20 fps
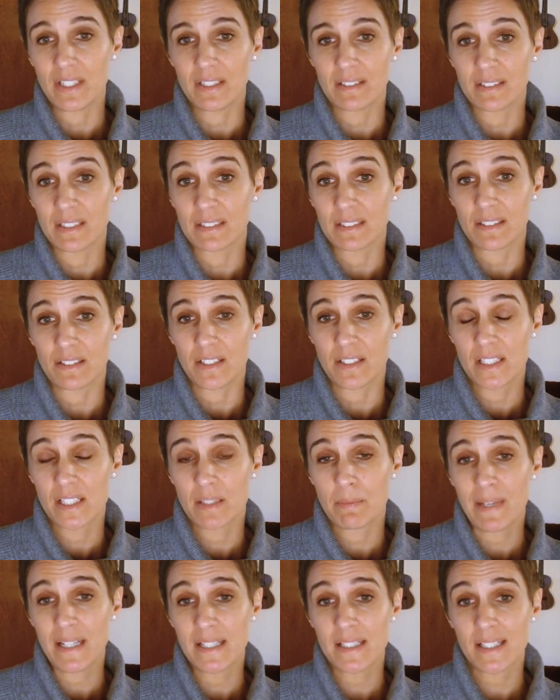or healing learning
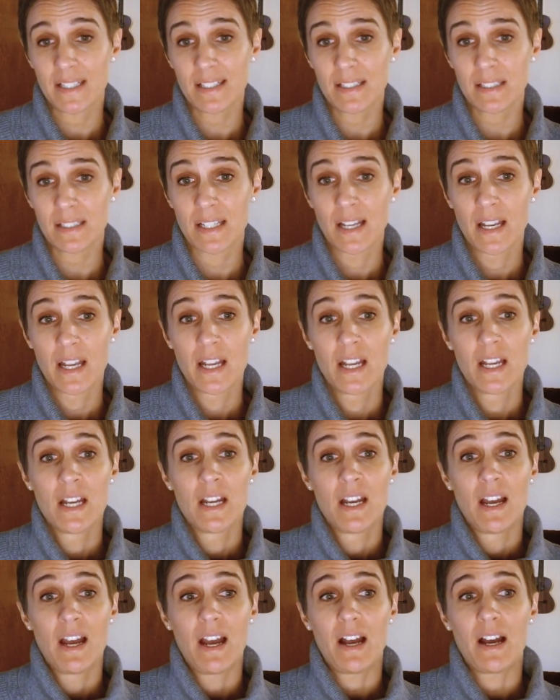spaces,
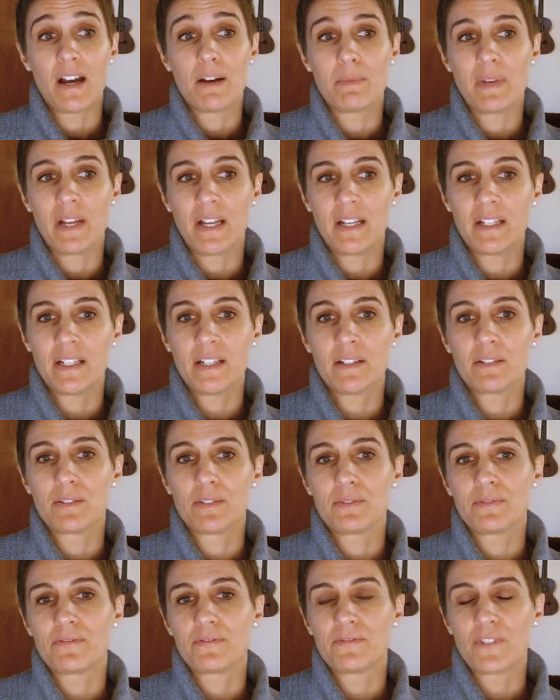um, and
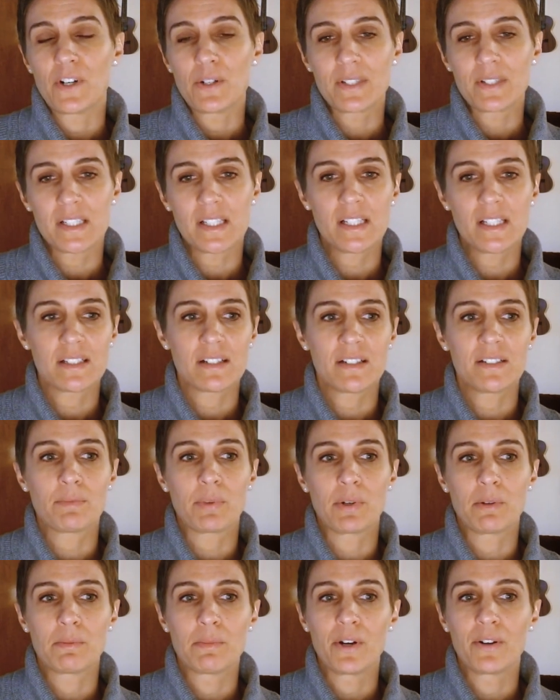it focuses on
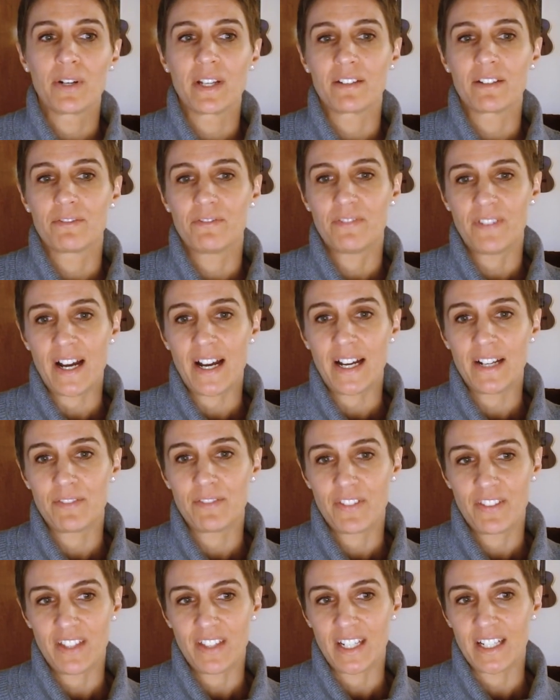promoting
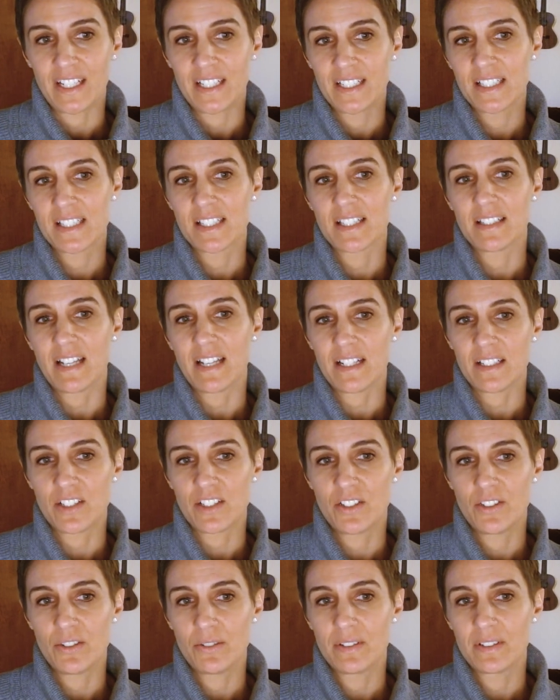five things that
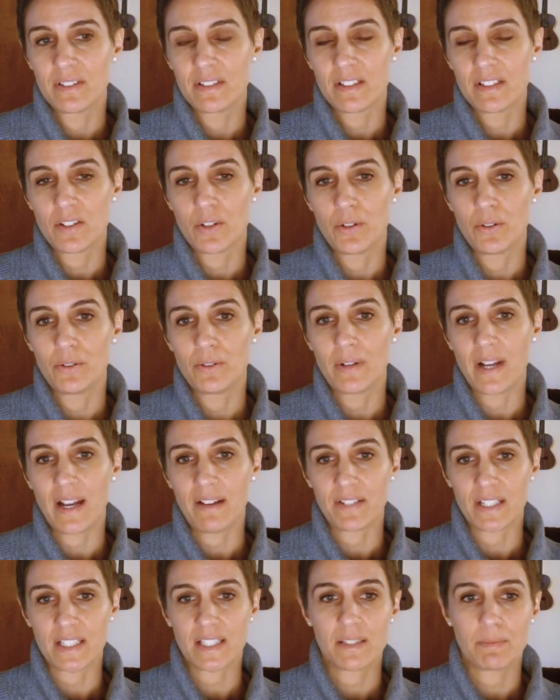students who
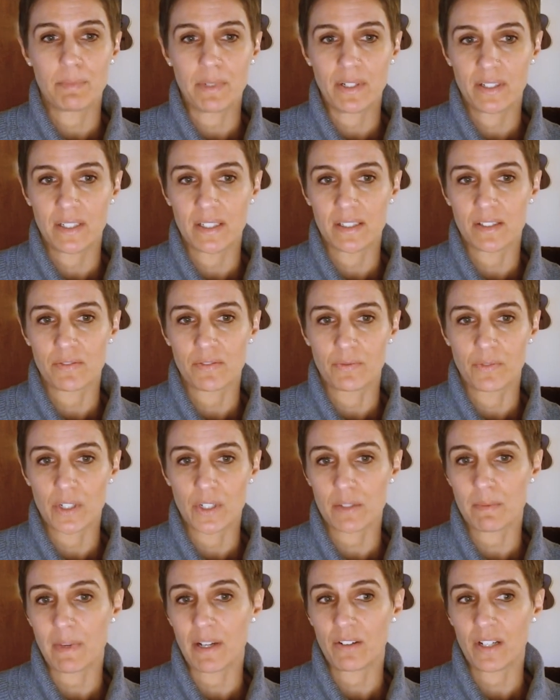have experienced
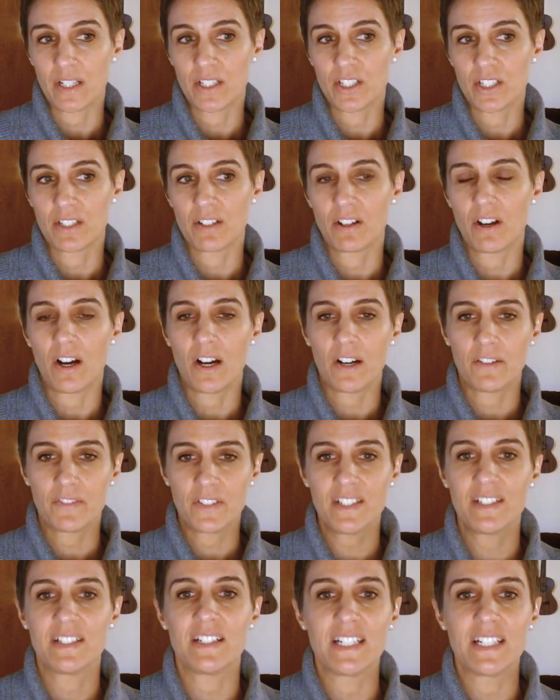forced migration
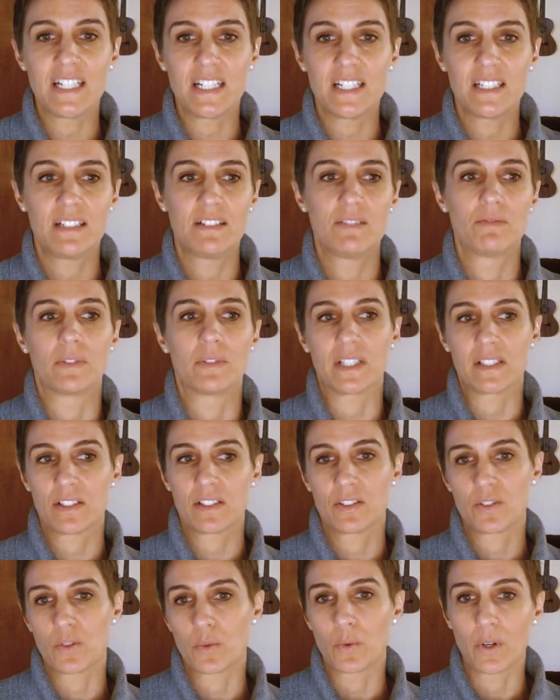often need
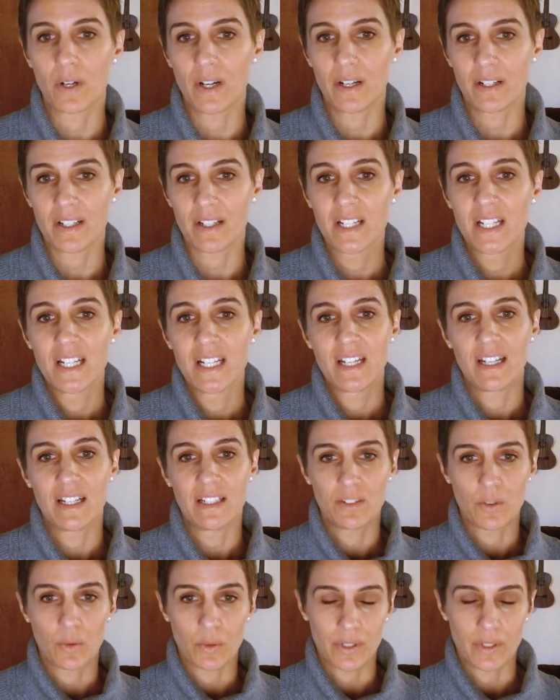restored
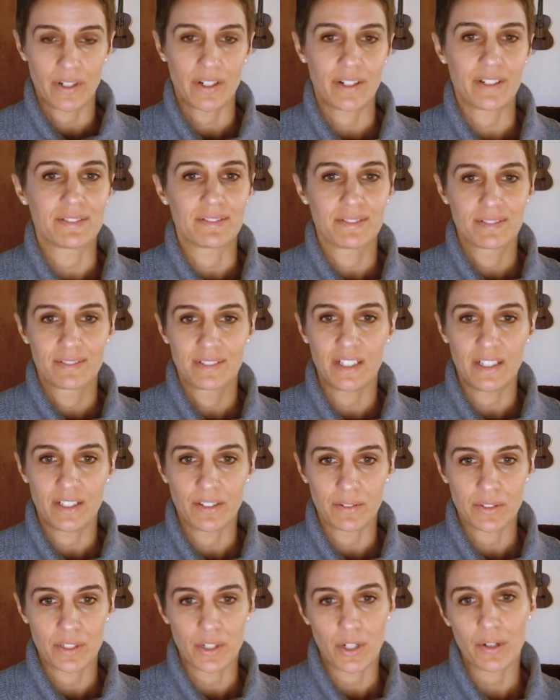in order, you
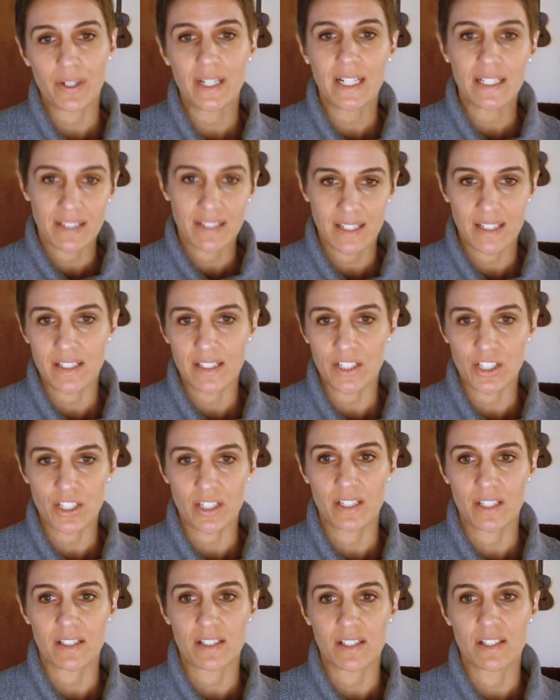know, to create the
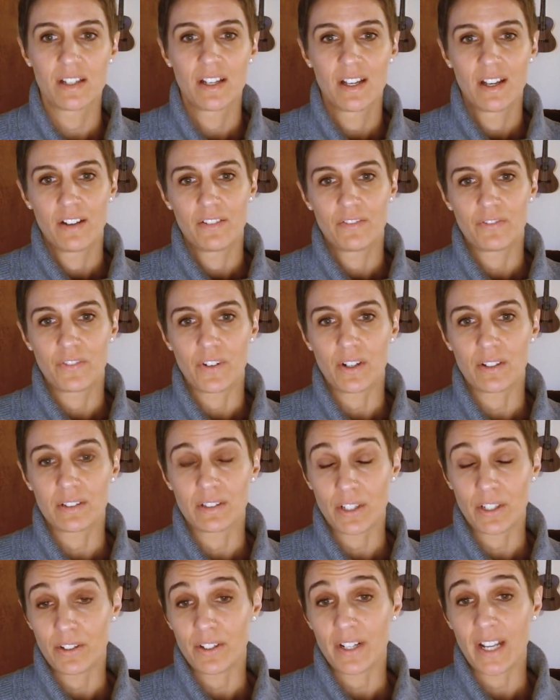conditions for
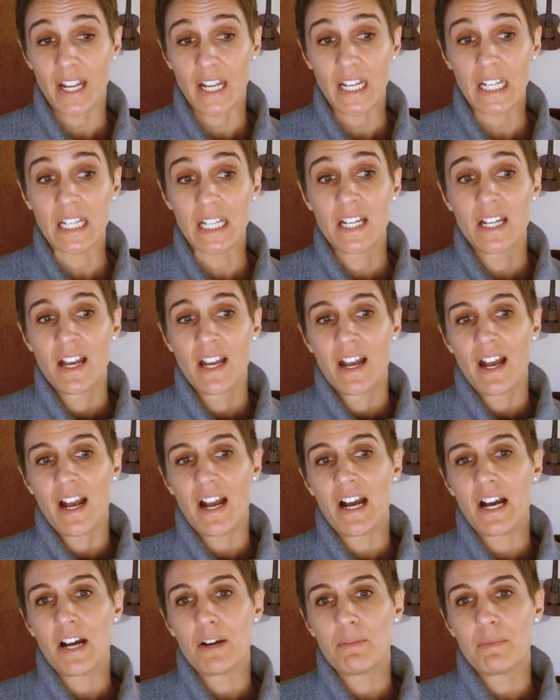learning.
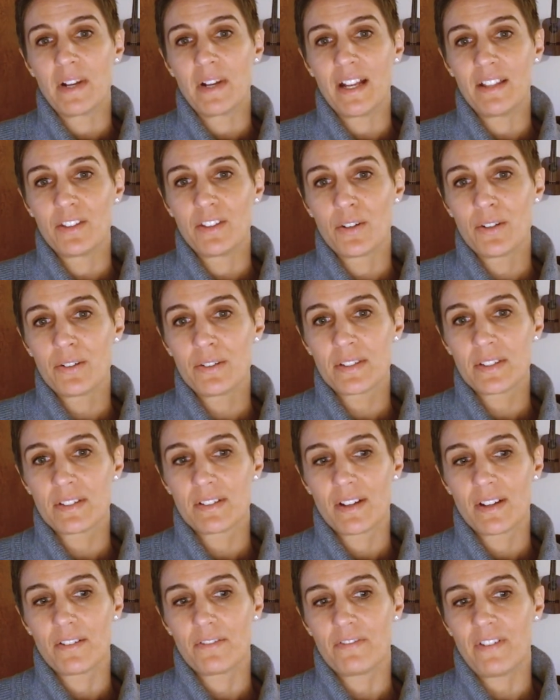Mm. Um, and
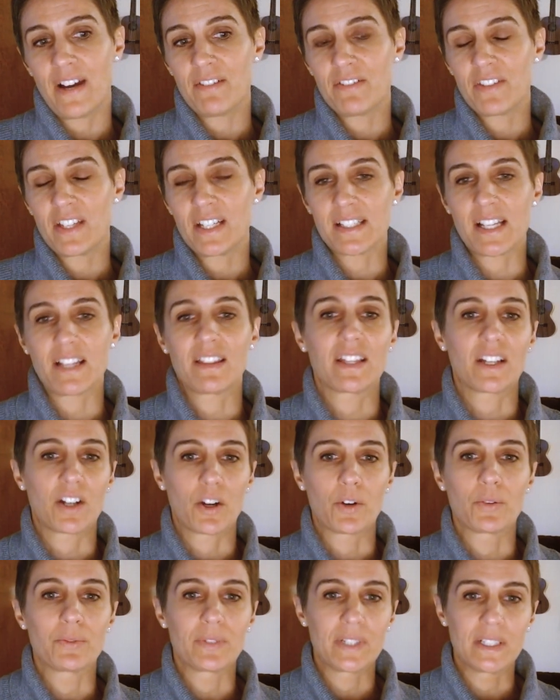those five things I think
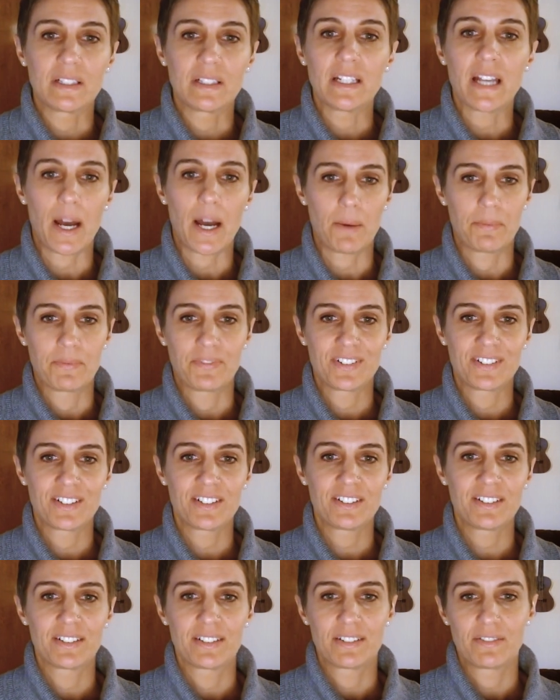are really
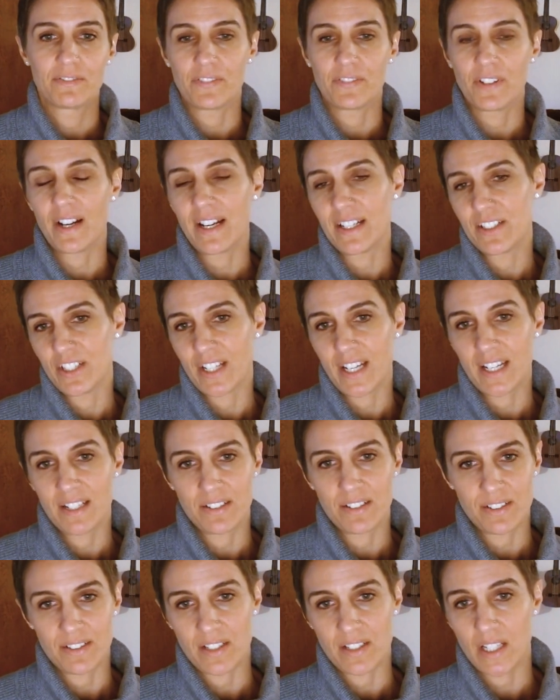helpful for
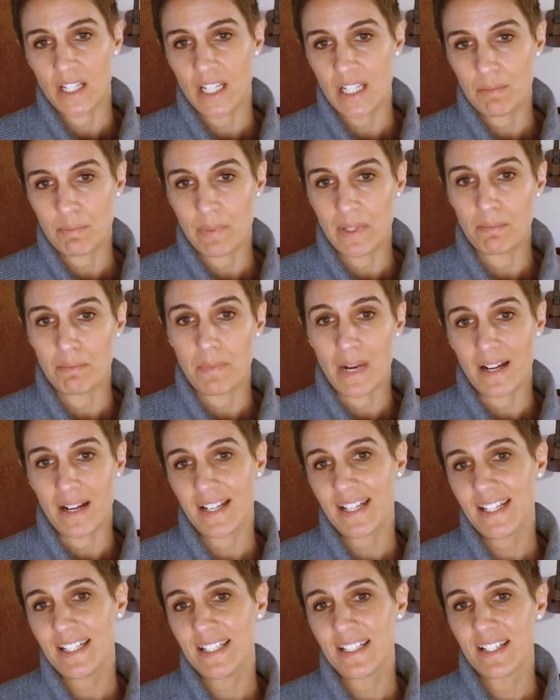educators to keep in
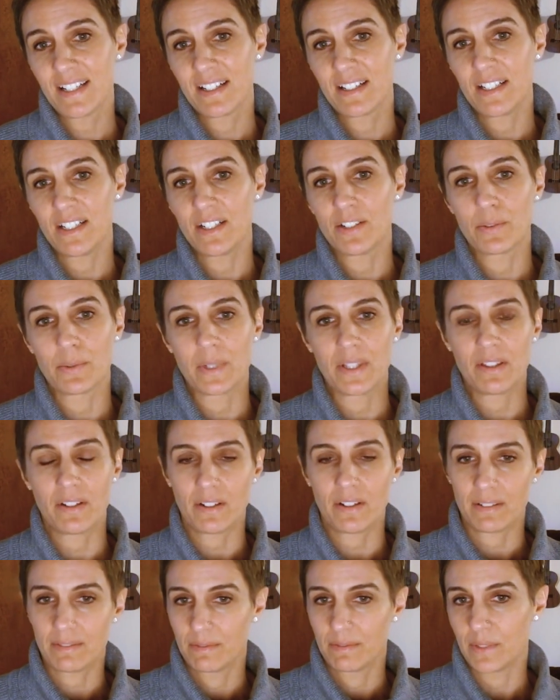mind, you know, when
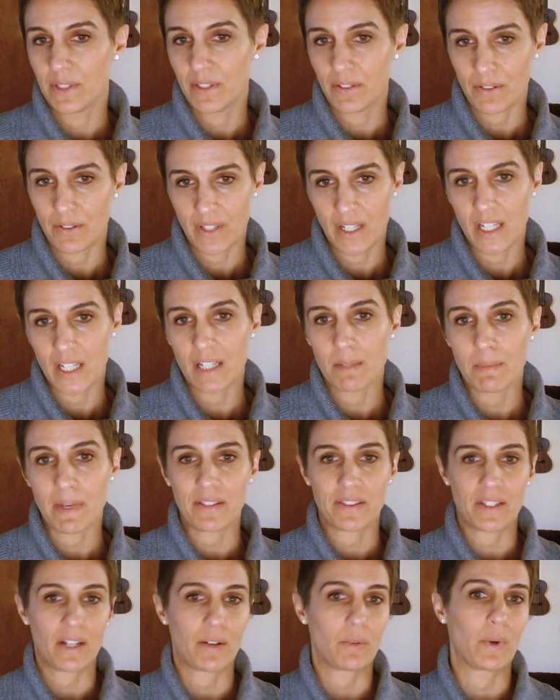they're when they're thinking
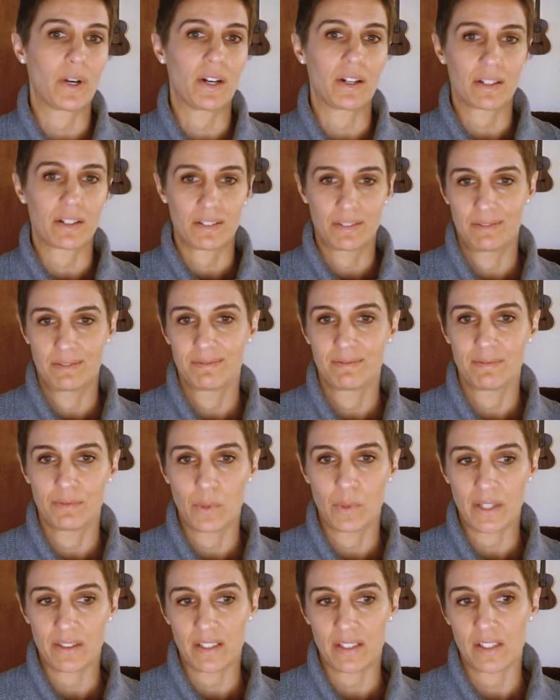about their work
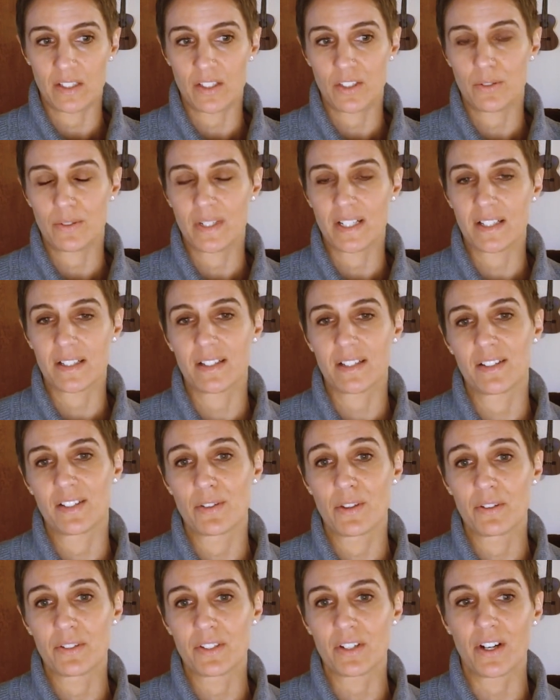with these students. And
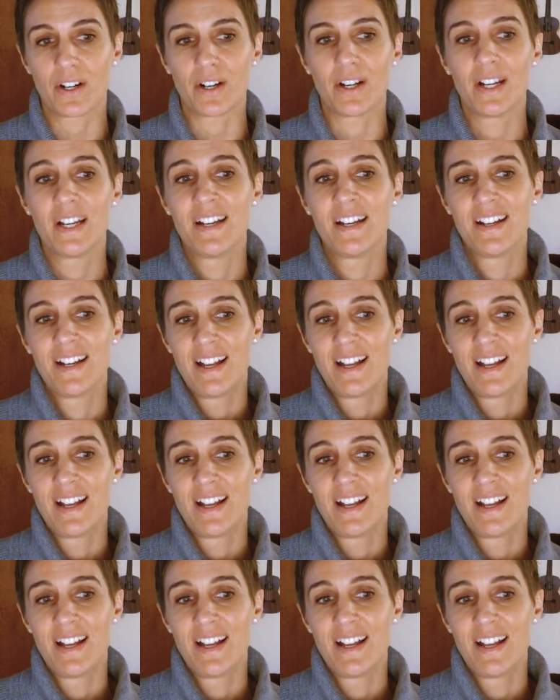so those are